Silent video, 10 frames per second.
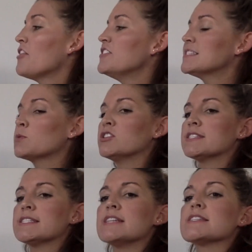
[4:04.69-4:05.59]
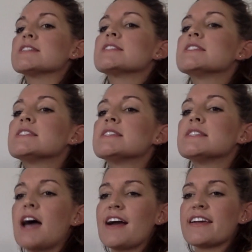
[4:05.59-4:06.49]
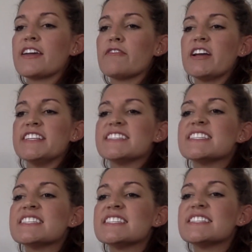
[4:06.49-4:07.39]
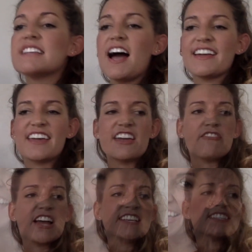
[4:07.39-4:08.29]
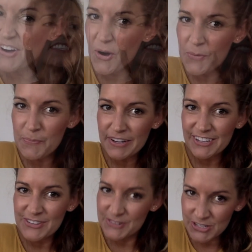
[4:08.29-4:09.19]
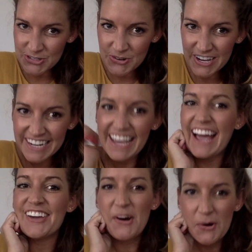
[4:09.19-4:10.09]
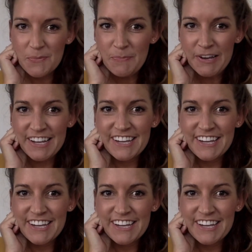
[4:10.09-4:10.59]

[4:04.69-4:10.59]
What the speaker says: This one says again, get ready, again, get ready. I hope you enjoyed. I hope